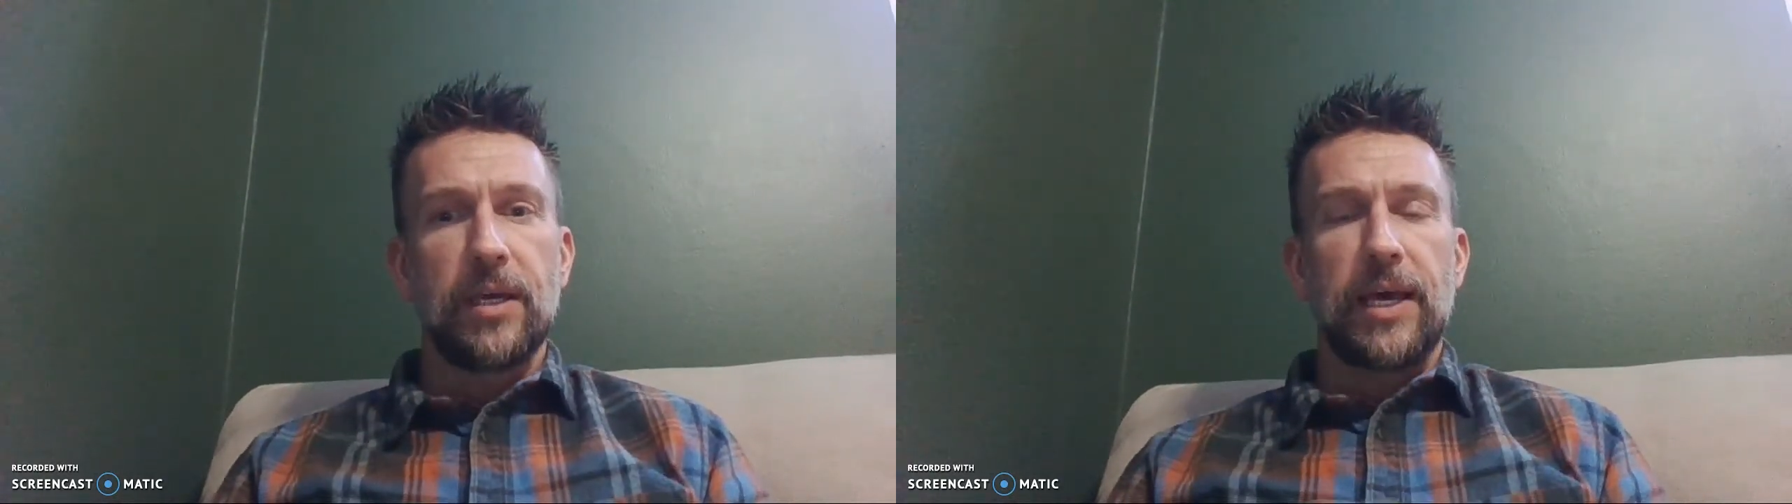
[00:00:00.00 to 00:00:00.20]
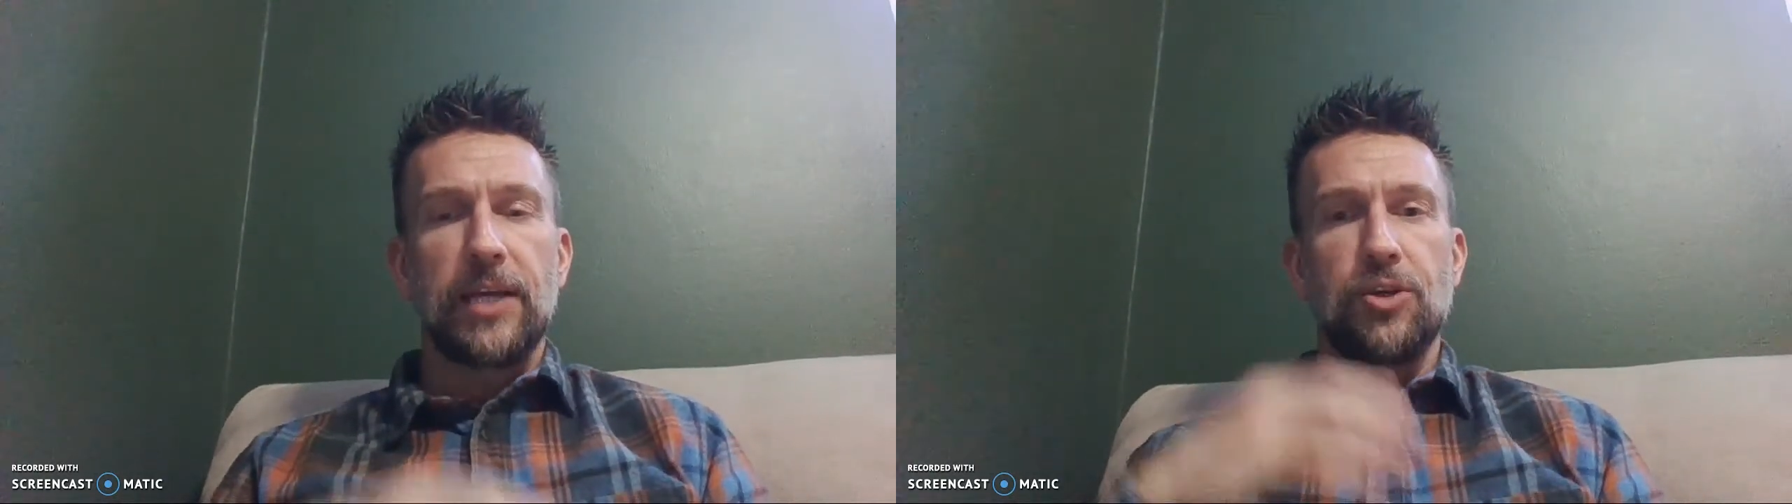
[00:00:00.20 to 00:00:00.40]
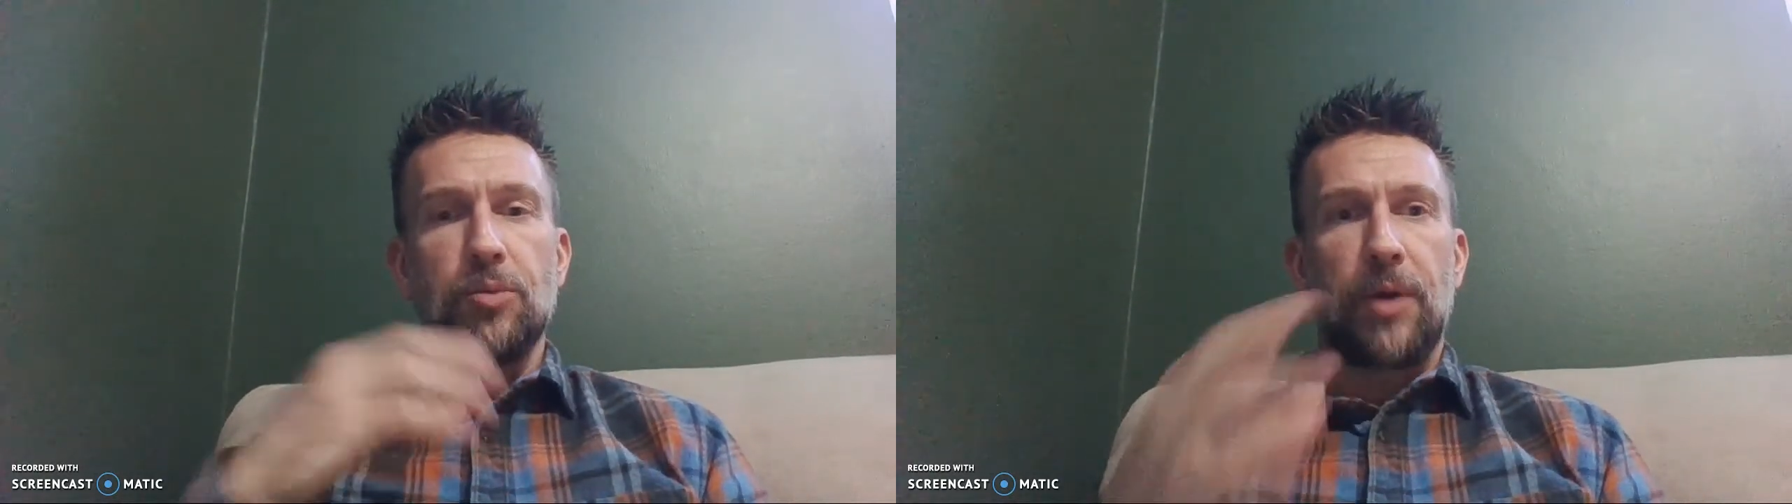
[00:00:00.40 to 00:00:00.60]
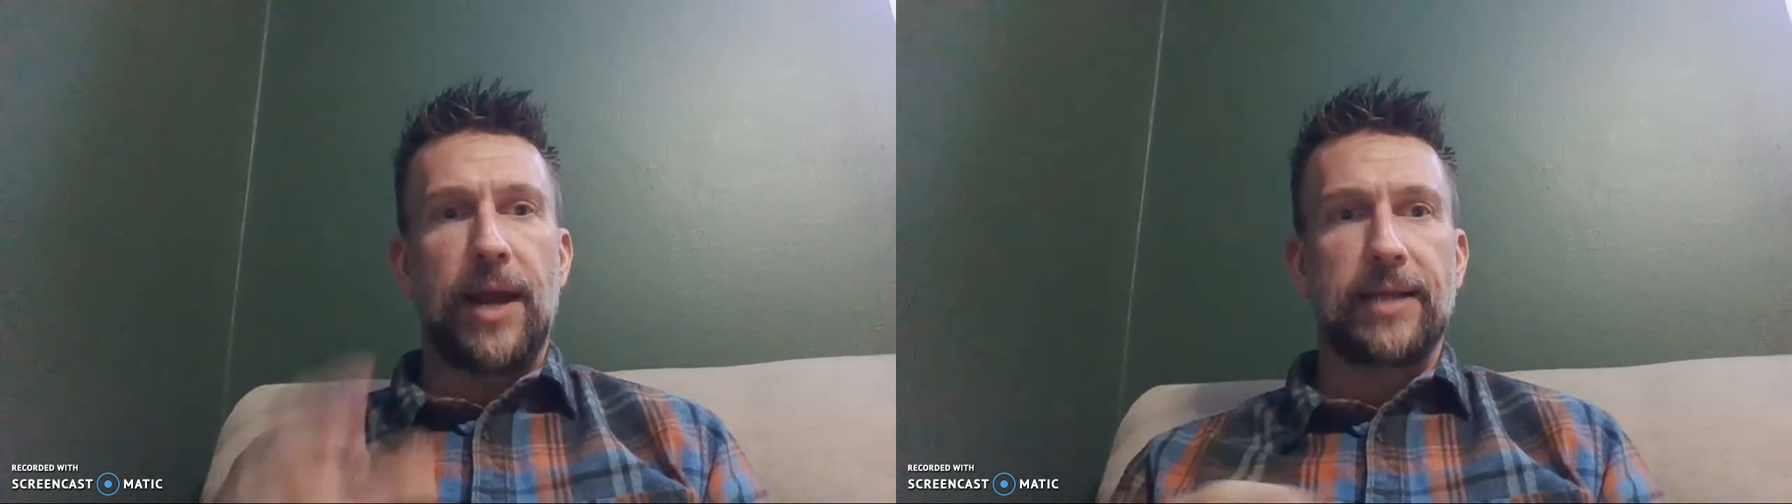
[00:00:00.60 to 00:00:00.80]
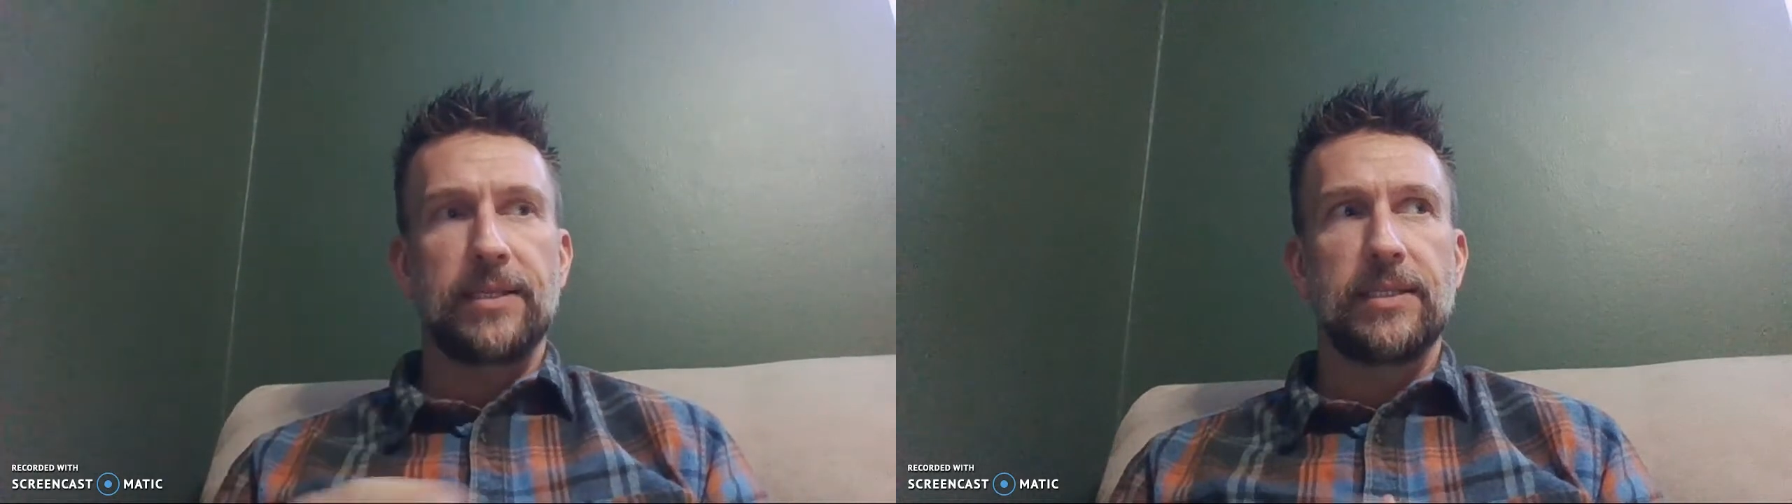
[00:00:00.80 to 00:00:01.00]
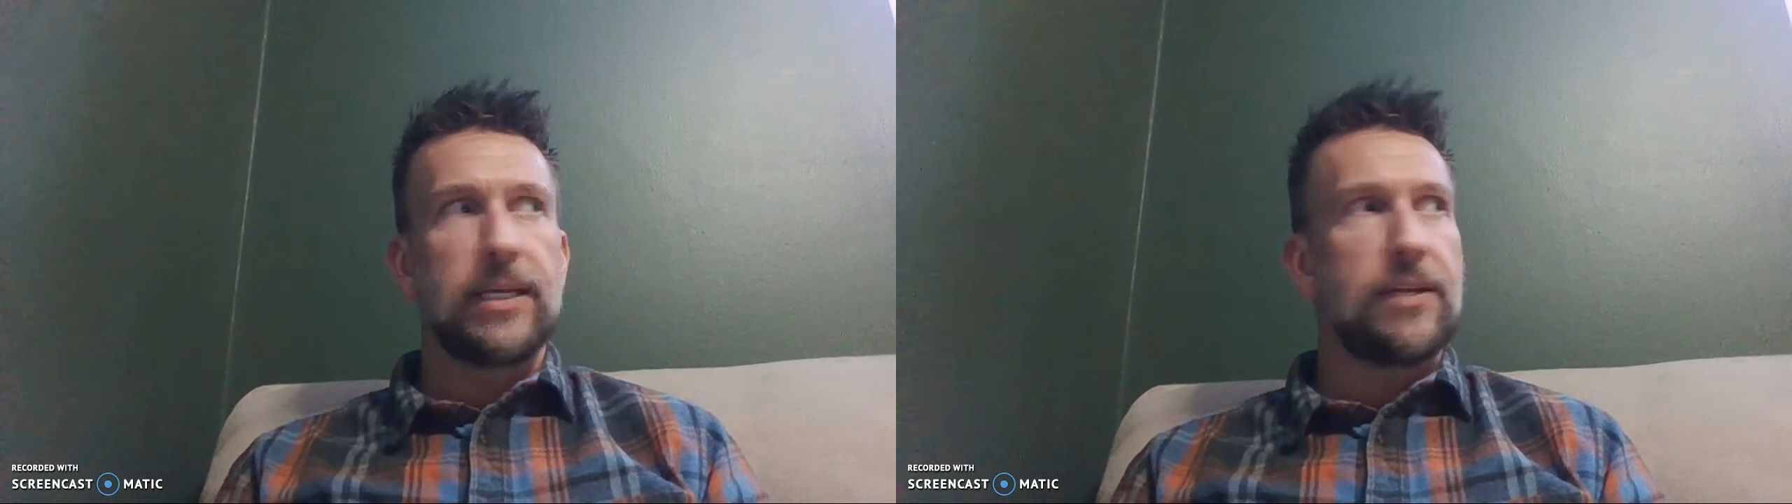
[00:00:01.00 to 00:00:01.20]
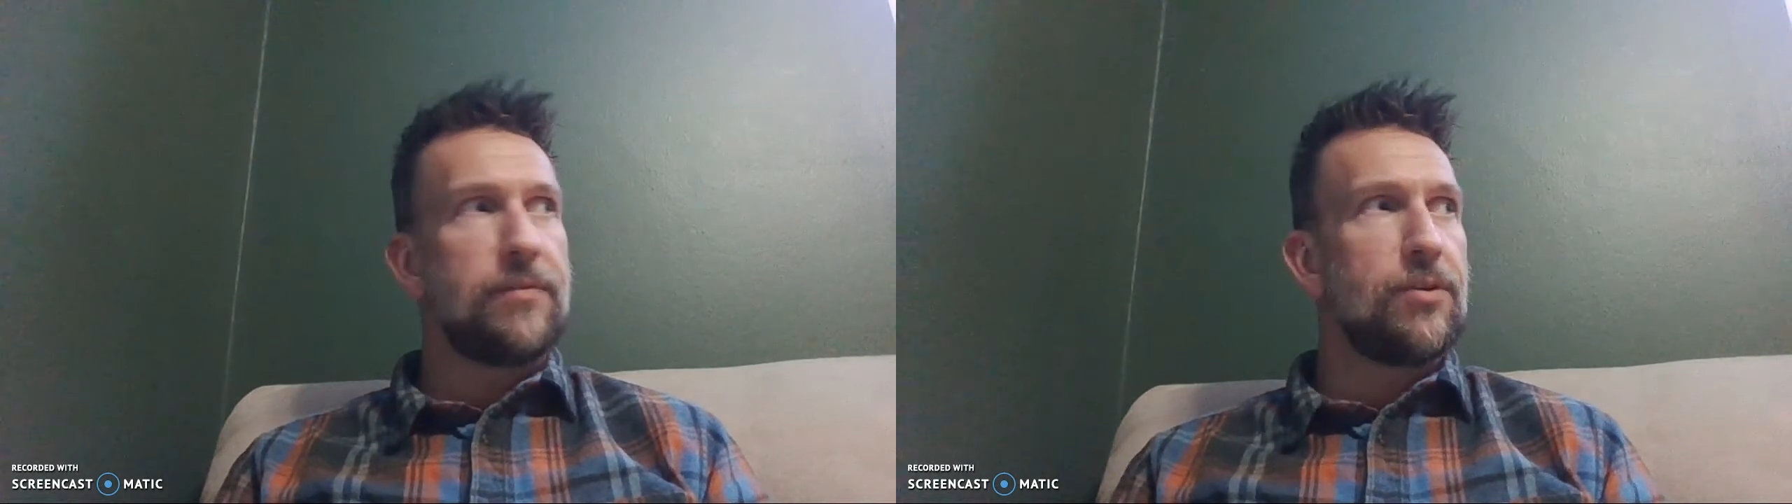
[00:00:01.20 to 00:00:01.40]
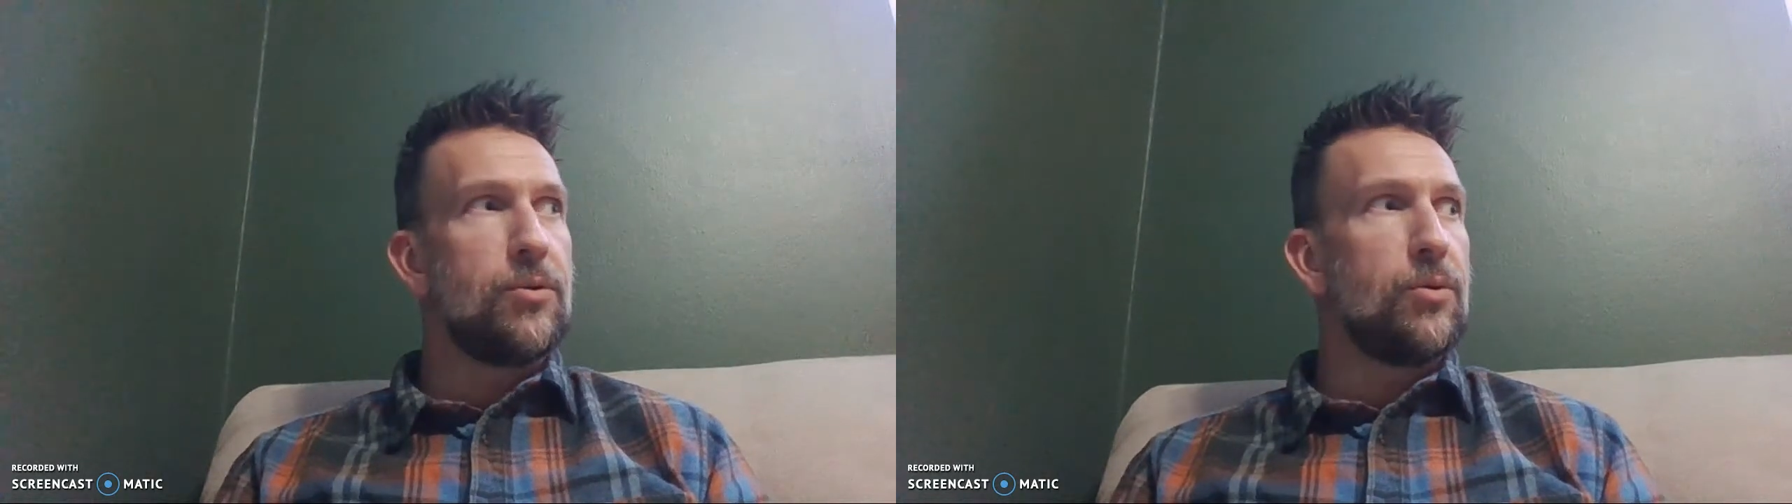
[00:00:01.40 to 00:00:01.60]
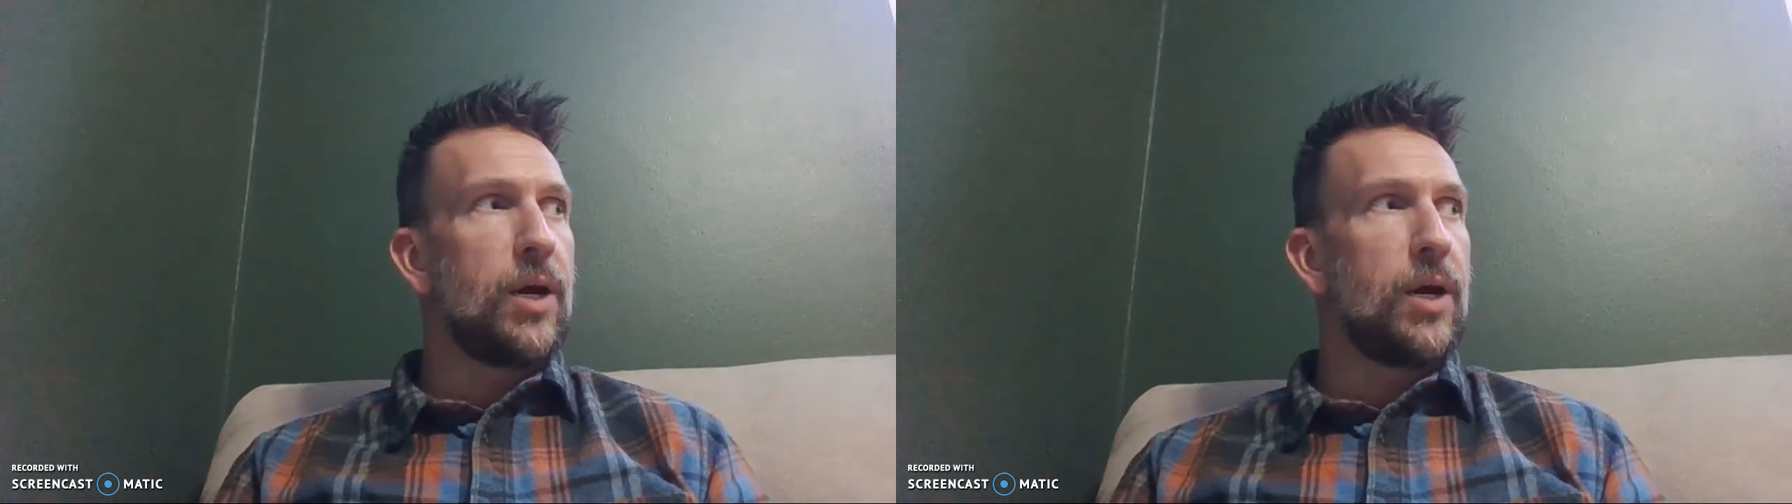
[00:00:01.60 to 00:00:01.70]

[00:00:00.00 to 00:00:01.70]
as you practice it, if you